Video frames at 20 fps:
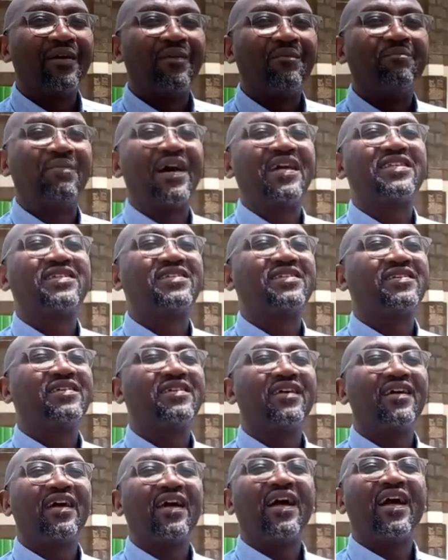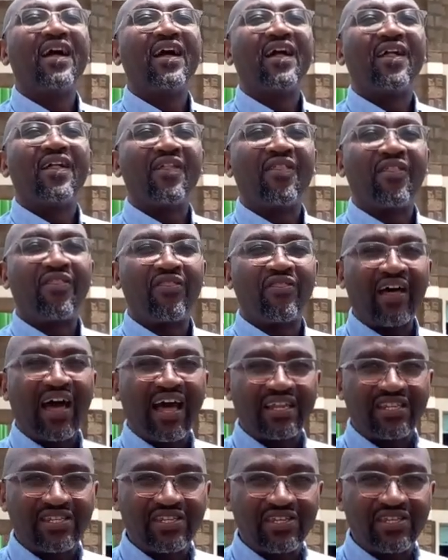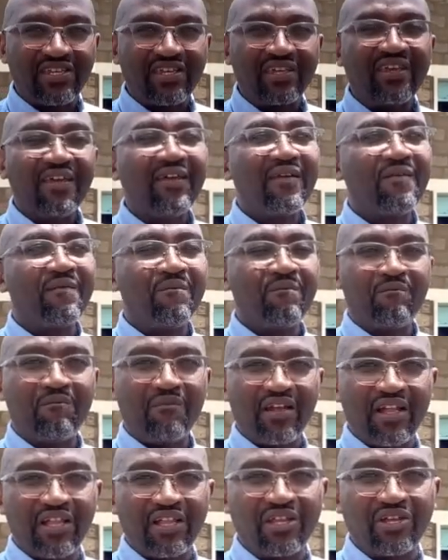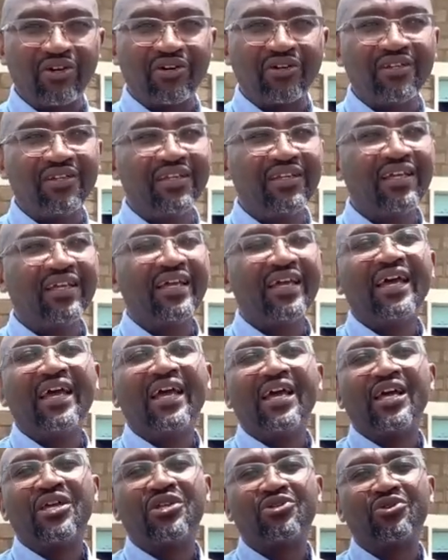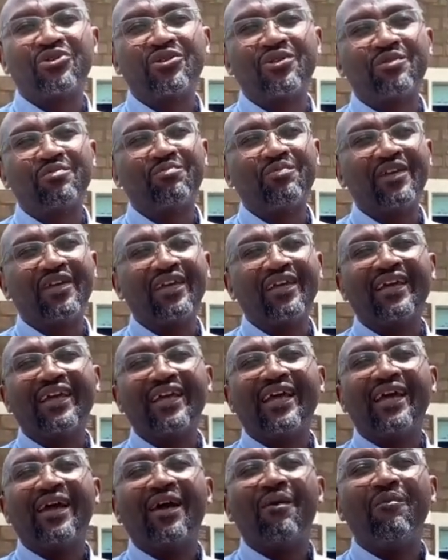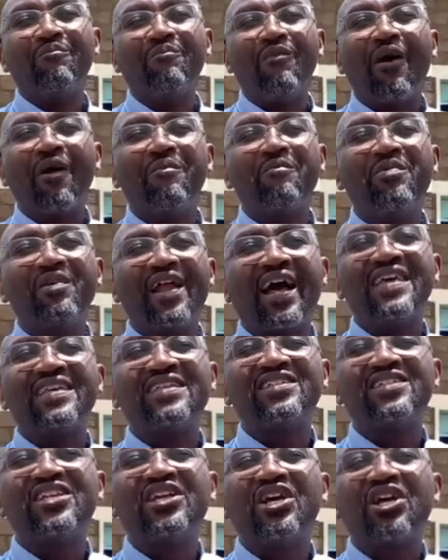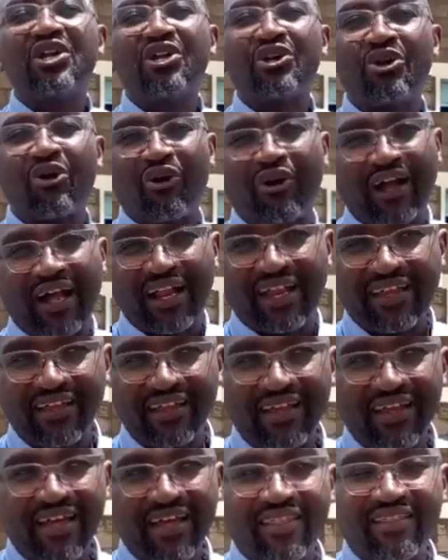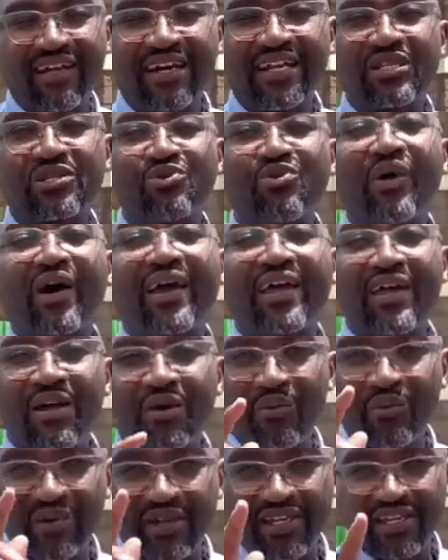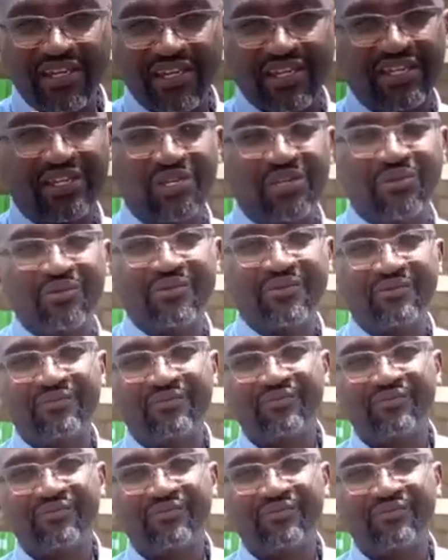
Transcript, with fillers: but 30 million should be mobilized locally. That's why we need you.